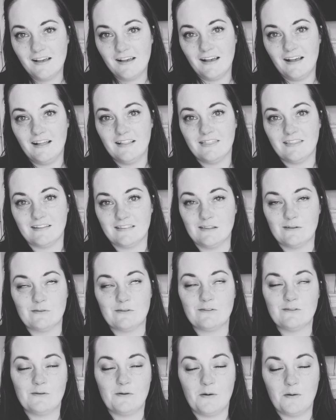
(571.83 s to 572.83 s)
and thought there
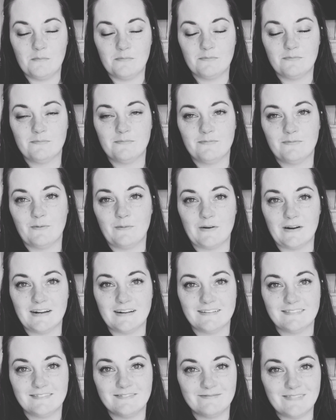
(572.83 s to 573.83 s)
was no hope for
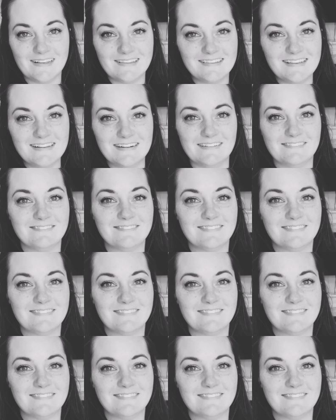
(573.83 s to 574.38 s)
my skin.